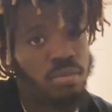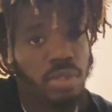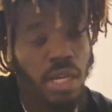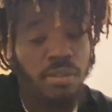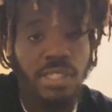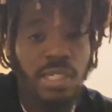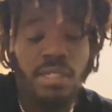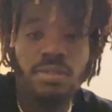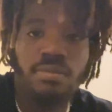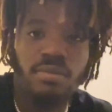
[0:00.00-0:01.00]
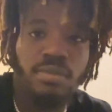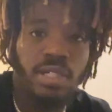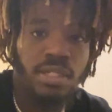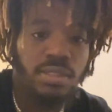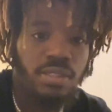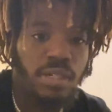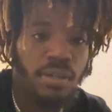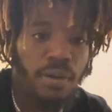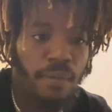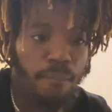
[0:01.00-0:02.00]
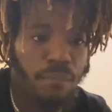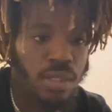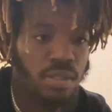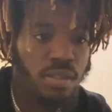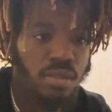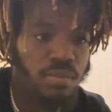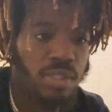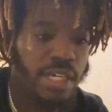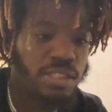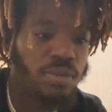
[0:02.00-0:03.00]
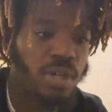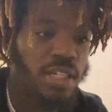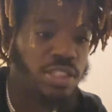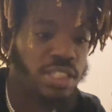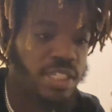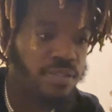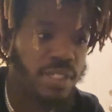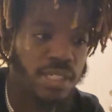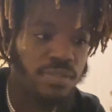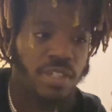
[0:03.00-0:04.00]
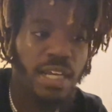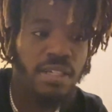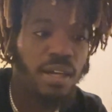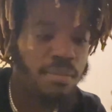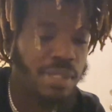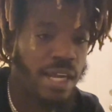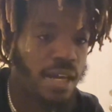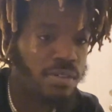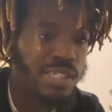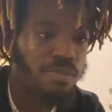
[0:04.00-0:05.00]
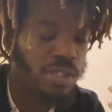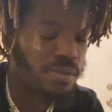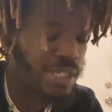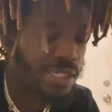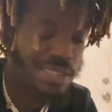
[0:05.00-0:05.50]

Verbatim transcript: That was it. Then you know, um, we get to watch TV for like a couple hours, But When I